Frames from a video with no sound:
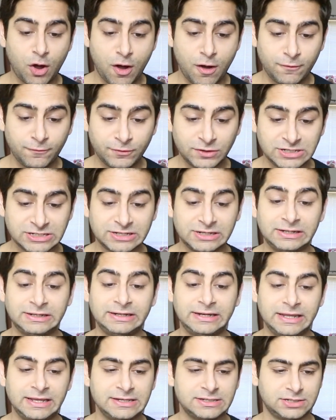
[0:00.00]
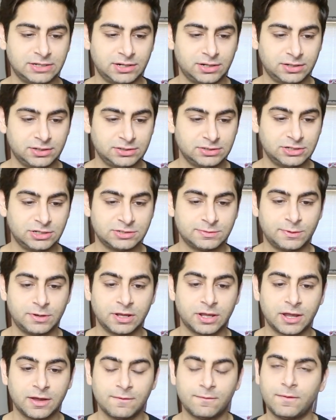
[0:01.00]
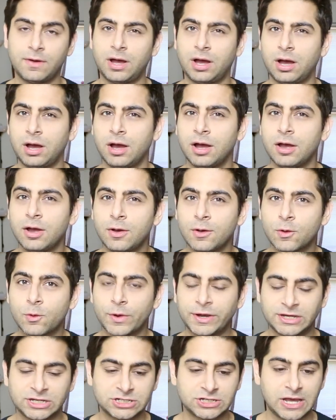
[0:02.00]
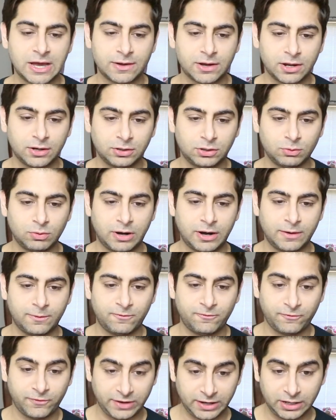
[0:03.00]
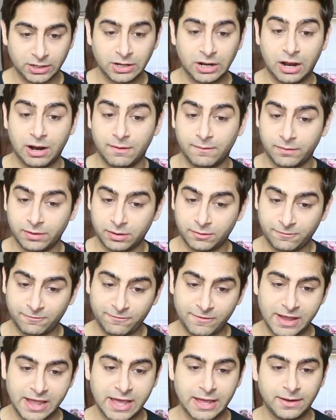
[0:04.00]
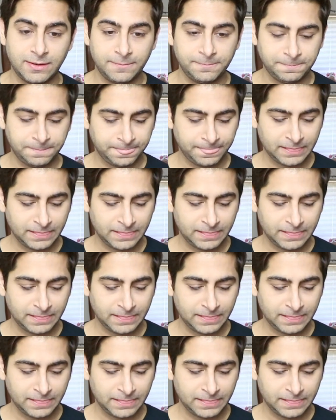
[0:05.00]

official teaser. Just want to give a quick shout out to our friend, our fan.